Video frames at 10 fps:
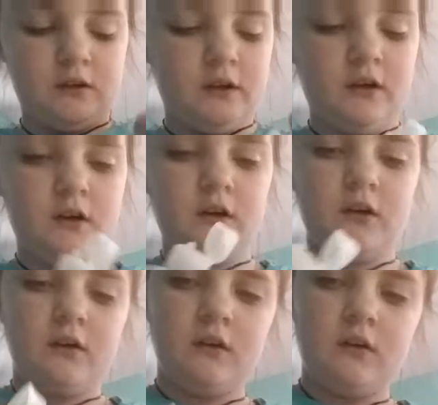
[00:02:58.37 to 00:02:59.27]
clear
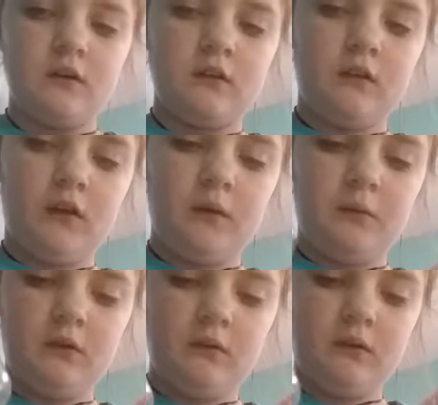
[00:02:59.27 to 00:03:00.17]

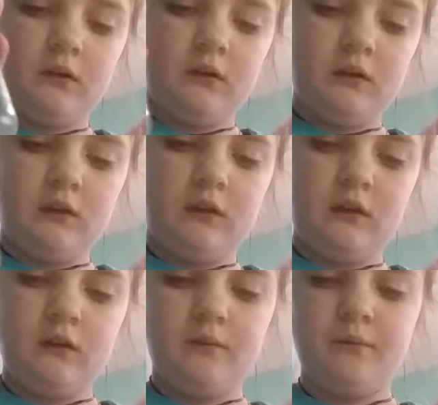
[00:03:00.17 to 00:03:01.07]
slime, so I'm going to
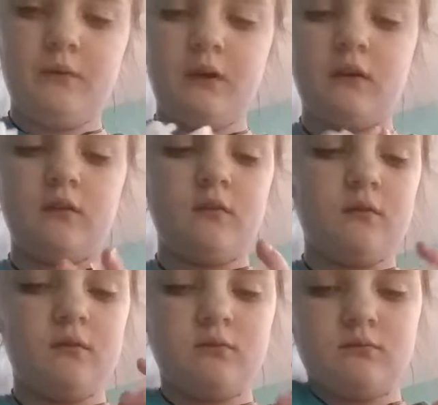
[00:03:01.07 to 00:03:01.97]
see what it
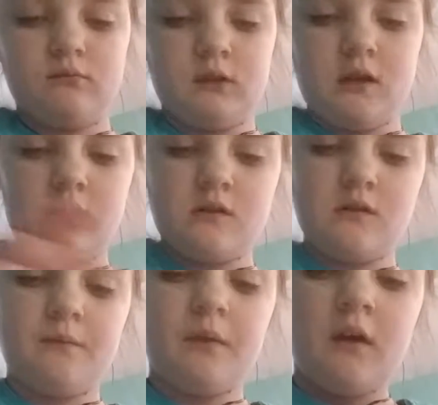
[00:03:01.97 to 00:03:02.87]

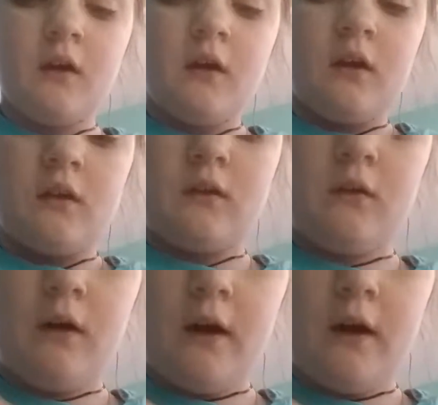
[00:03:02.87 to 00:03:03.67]
does. So